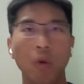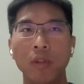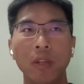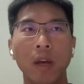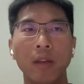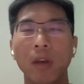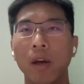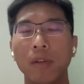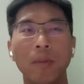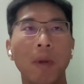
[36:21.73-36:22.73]
cosine
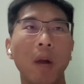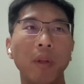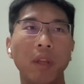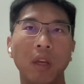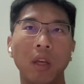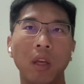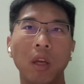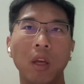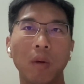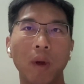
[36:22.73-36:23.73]
similarity,
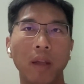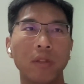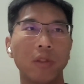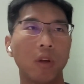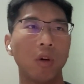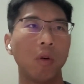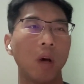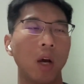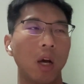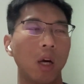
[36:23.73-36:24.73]
right?
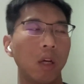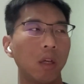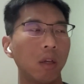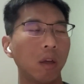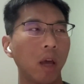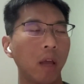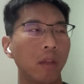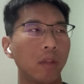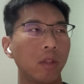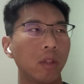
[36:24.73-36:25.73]
So
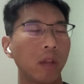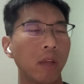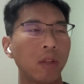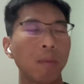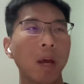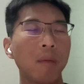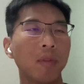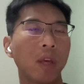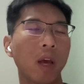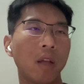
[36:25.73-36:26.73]
and
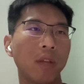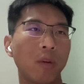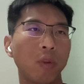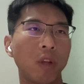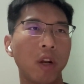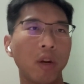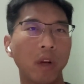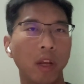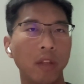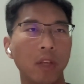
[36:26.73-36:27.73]
sometimes they are
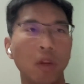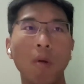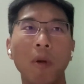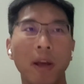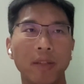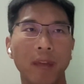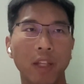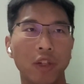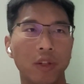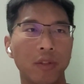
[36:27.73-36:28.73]
returning the normalized
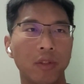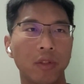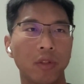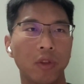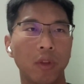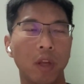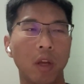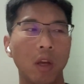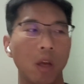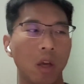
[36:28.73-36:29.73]
vectors. So
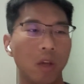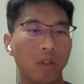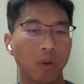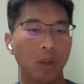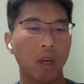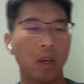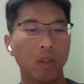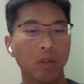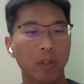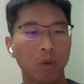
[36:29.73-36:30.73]

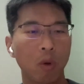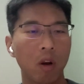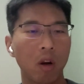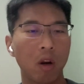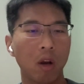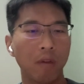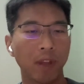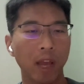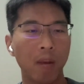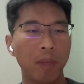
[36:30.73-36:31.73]
the square
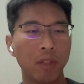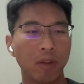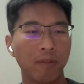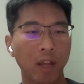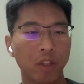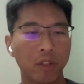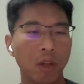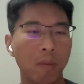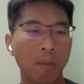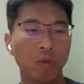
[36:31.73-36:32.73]
of the elements of
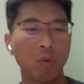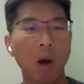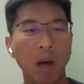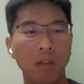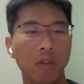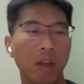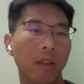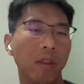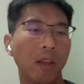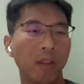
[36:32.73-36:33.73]
vectors sum up to ones,
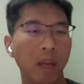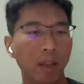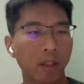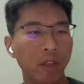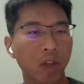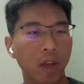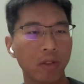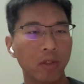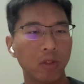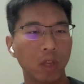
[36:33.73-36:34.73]
and then in this
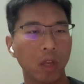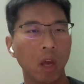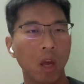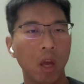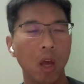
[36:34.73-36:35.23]
case, the